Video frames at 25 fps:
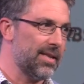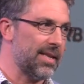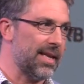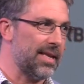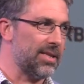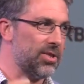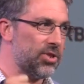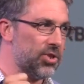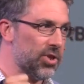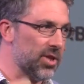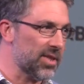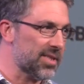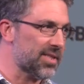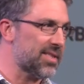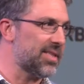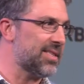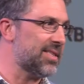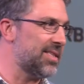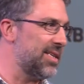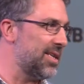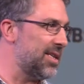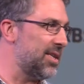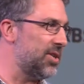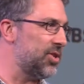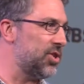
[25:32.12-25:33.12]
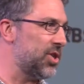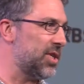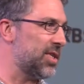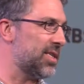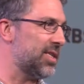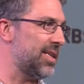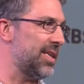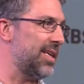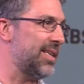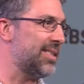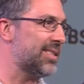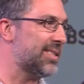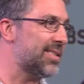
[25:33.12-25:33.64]
that just as diligence
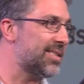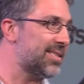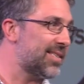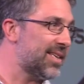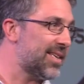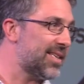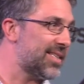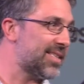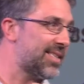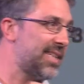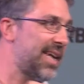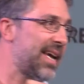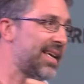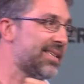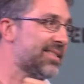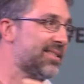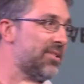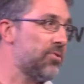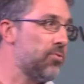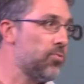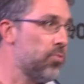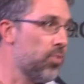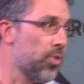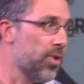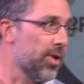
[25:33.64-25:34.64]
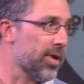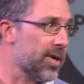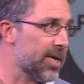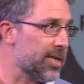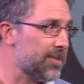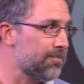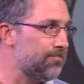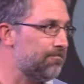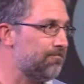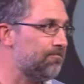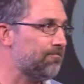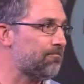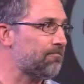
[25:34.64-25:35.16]
leads to success in work,
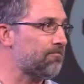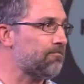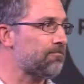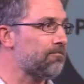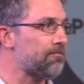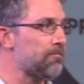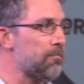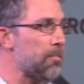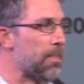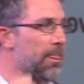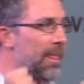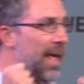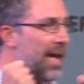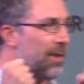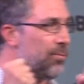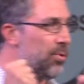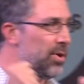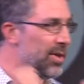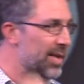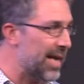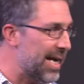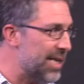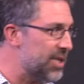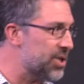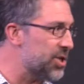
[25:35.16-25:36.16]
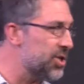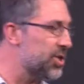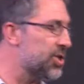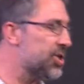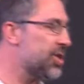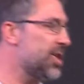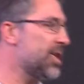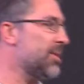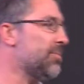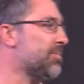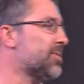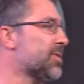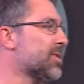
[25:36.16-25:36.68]
in
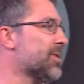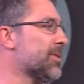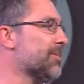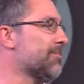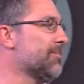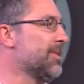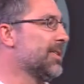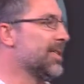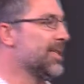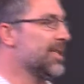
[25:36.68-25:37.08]
relationships,